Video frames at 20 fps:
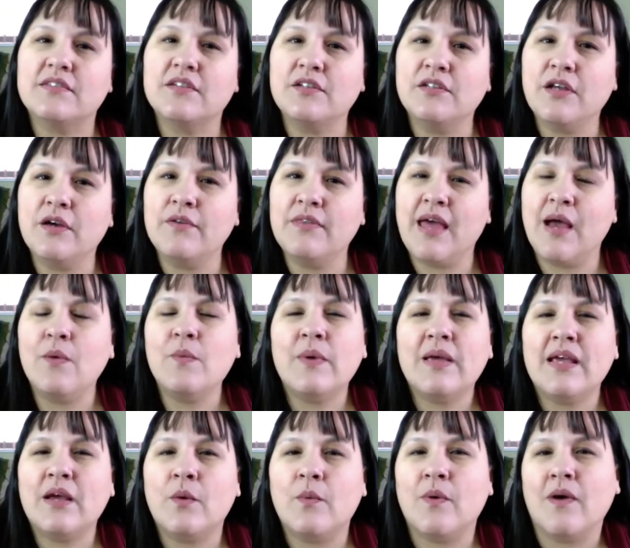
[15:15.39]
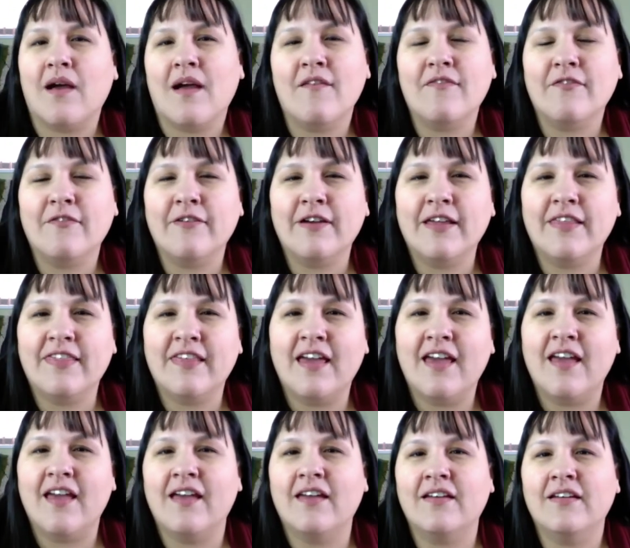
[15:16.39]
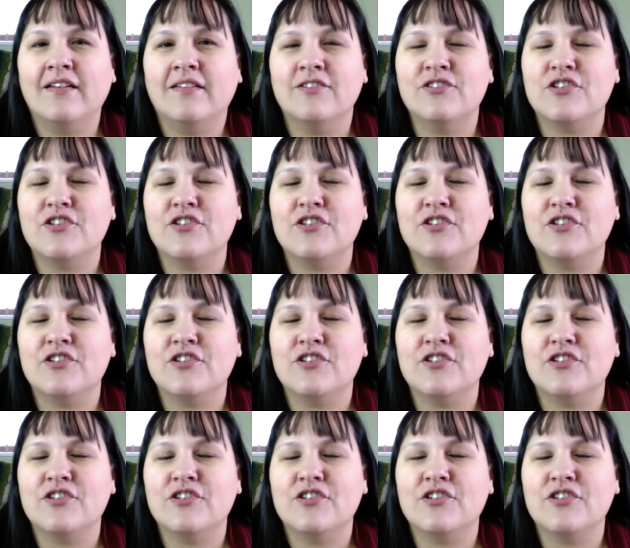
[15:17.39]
You know, that week where everything